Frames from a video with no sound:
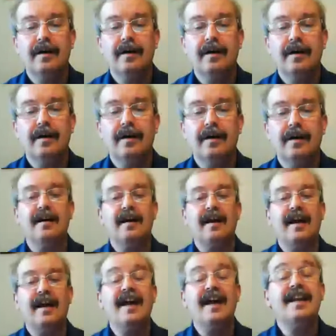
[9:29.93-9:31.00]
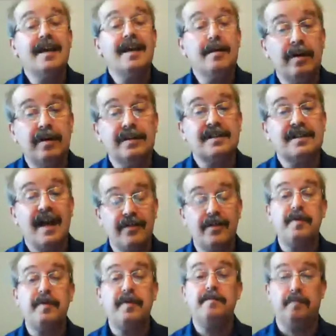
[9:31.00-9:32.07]
she enables
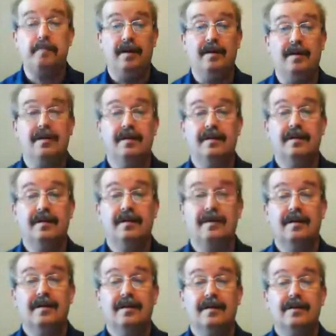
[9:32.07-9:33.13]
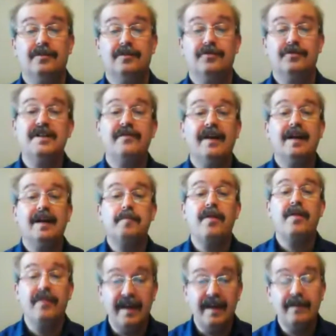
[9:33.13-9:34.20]
other people to
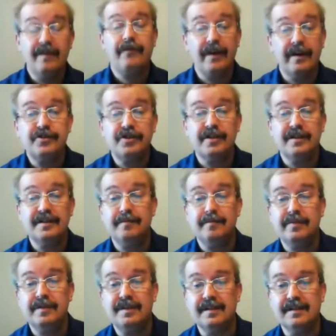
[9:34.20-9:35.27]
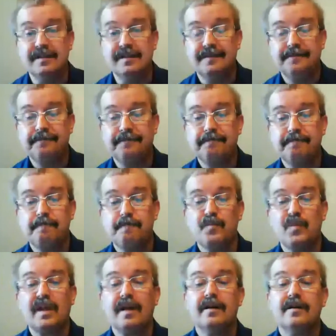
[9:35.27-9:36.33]
develop their franchising business.
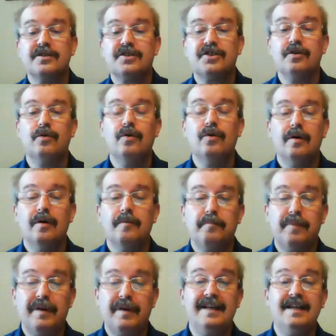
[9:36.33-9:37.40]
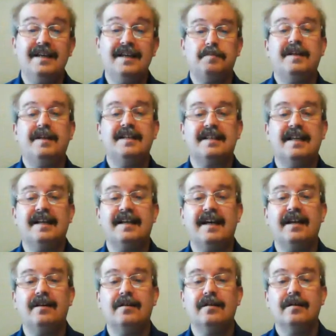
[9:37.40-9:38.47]
So please
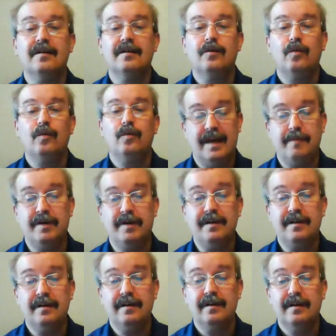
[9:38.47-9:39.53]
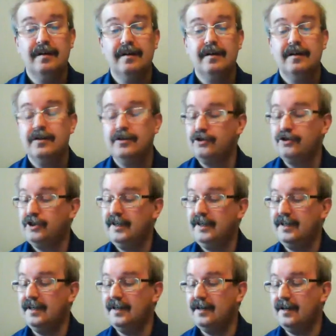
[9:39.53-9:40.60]
link in with Emma.
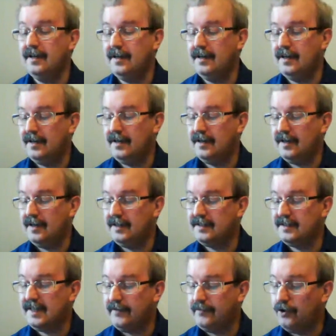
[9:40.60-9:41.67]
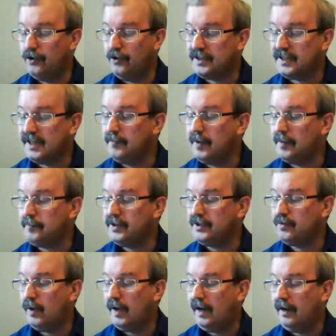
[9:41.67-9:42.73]
She has given her time
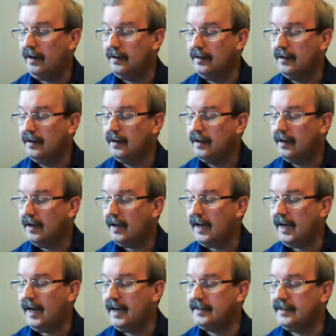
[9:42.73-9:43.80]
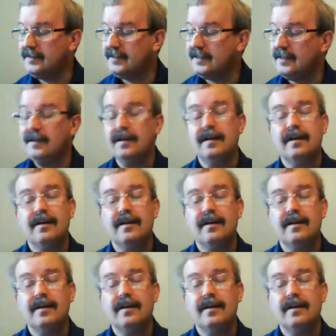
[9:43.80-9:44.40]
up as well, and